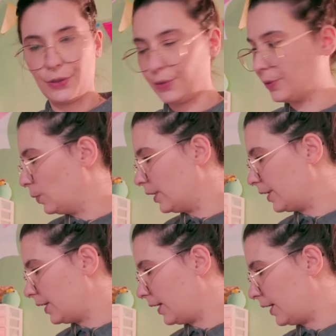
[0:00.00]
you
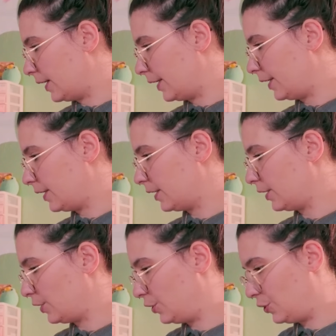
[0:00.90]
what I
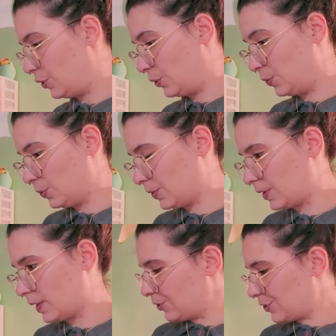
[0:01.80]

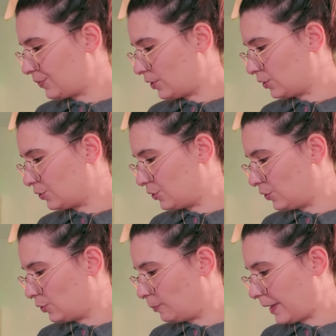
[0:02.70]
use. First of all,
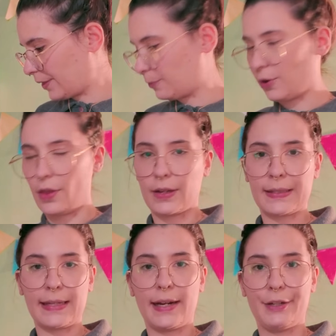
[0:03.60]
to pack the
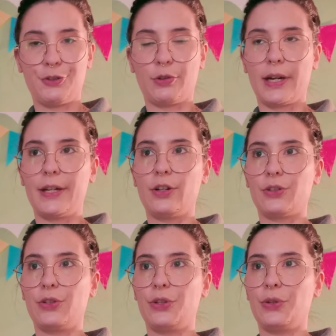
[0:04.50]
products, I try
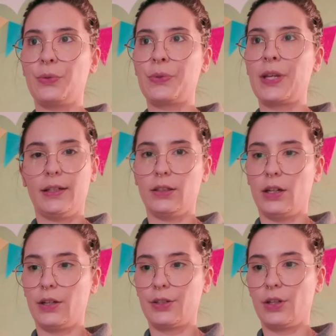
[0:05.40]
not to use a
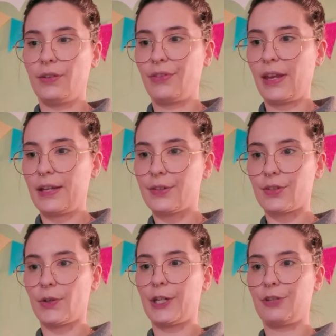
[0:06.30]
lot of things,
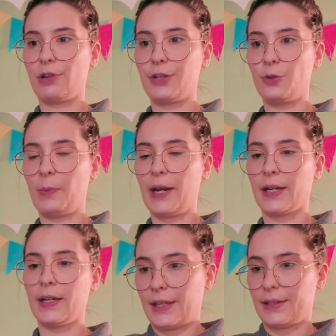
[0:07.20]
so I try to
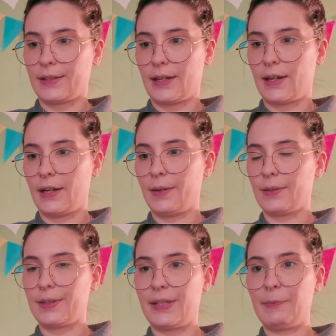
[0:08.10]
pack things that are
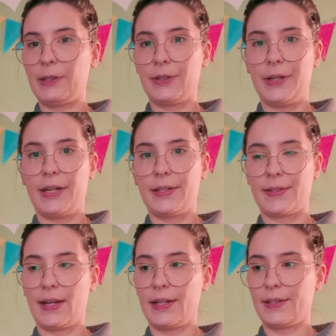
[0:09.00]
similar in
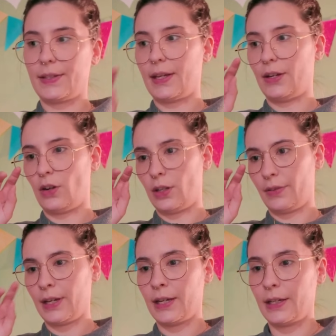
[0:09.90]
size and all
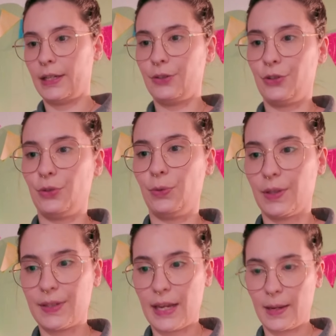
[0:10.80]
of that into
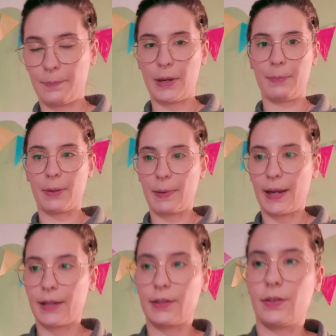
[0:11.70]
the same paper
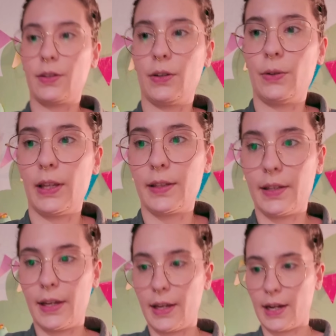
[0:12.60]
bags. So let's
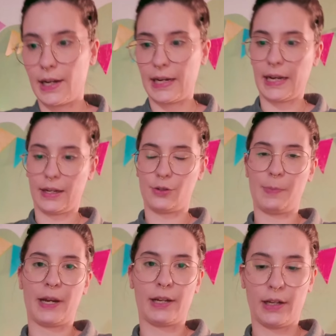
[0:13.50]
say I had to
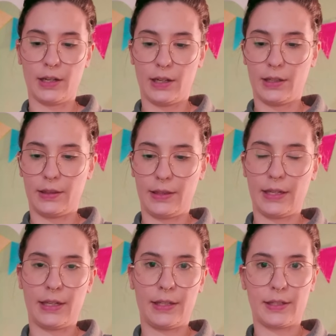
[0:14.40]
pack
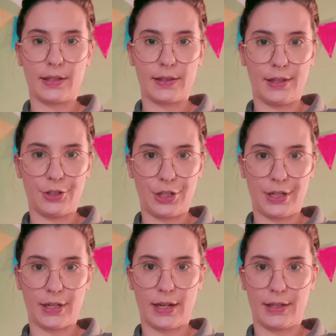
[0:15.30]
this sticker
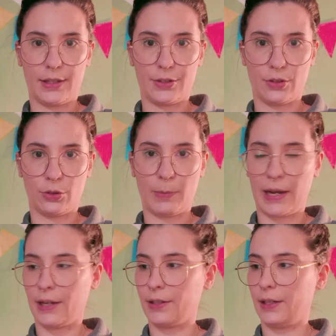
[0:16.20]
sheet and this
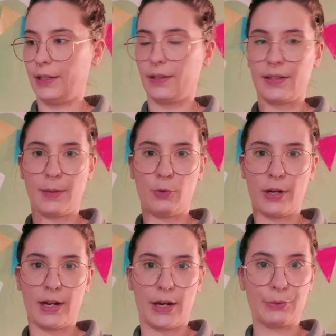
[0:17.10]
notepad in the same
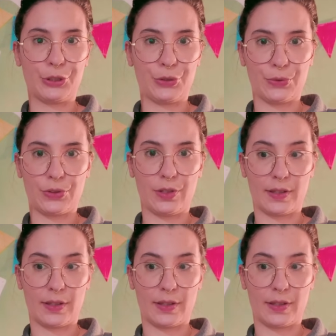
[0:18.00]
one, I would use